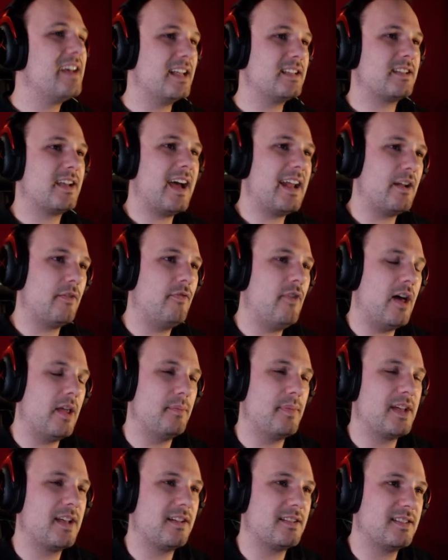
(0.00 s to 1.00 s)
It's kind of fun
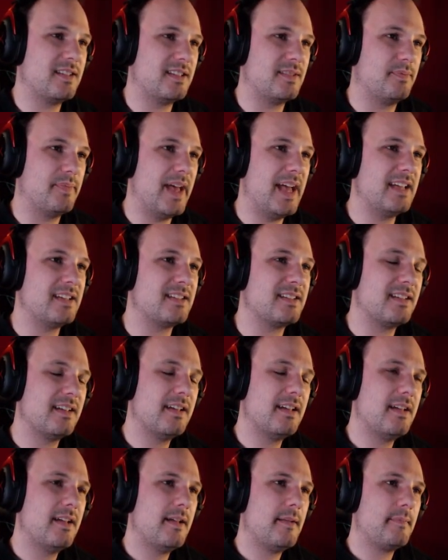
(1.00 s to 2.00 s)
because it's based
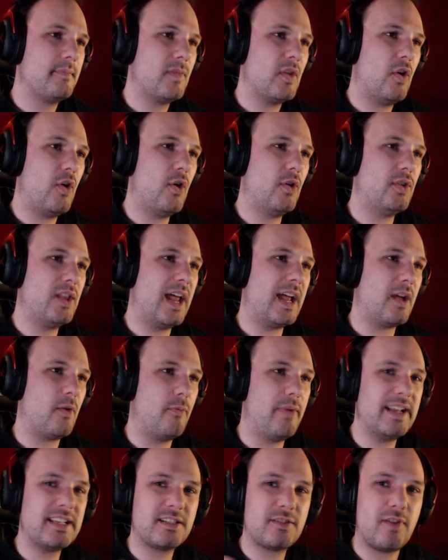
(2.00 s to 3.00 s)
on like
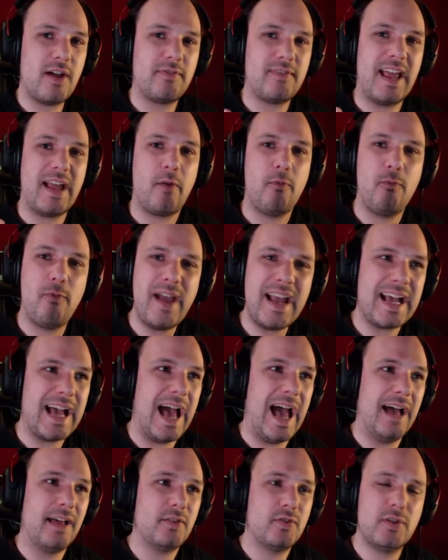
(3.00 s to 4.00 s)
witchcraft, like
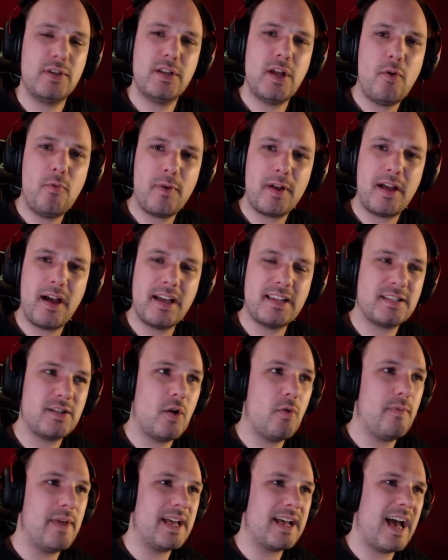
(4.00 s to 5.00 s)
Wicca. Do you guys
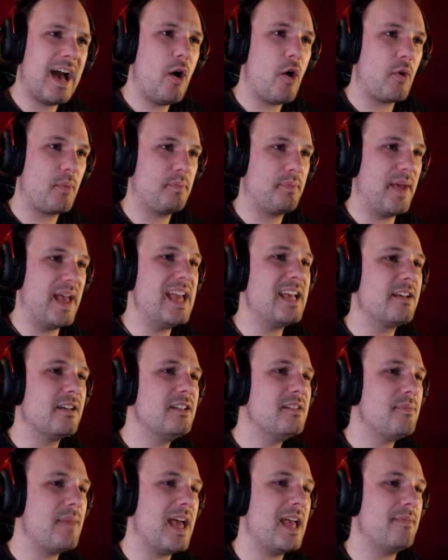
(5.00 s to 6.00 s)
know Wicca or
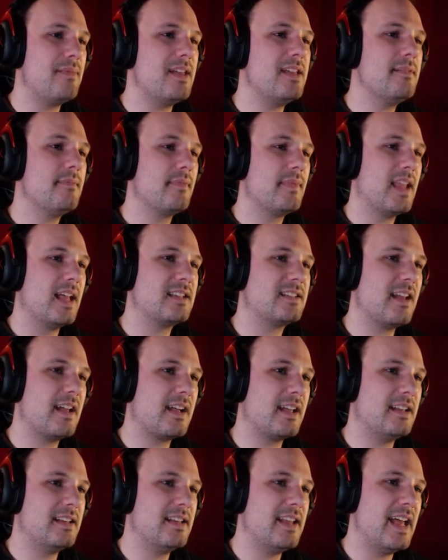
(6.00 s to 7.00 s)
pagan maybe? It's
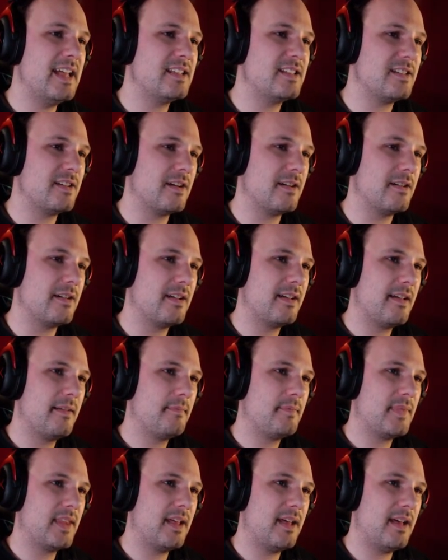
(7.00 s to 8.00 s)
like a nature...
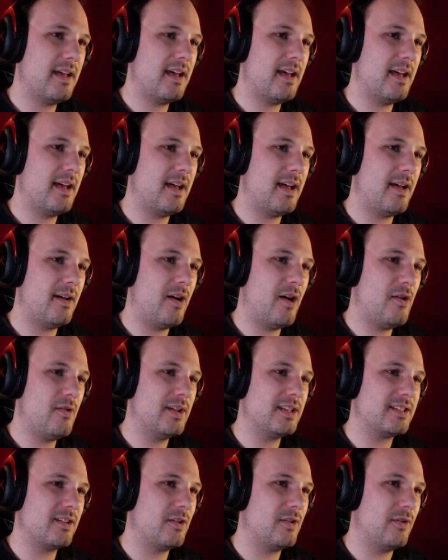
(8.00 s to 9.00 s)

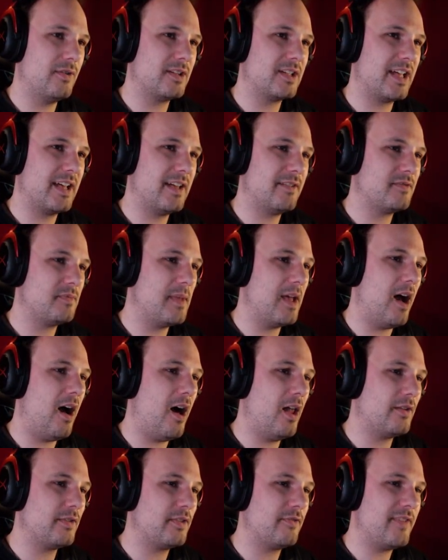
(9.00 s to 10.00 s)
it gives me
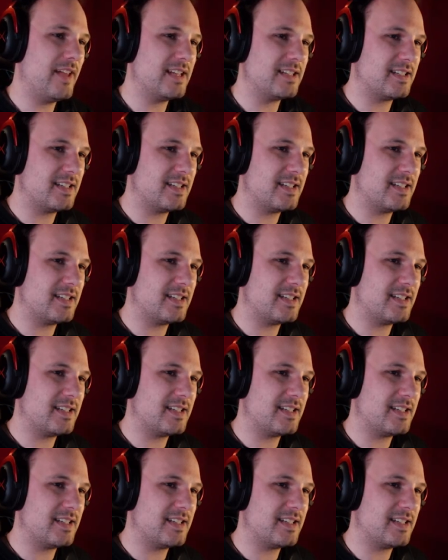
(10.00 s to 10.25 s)
all of the things.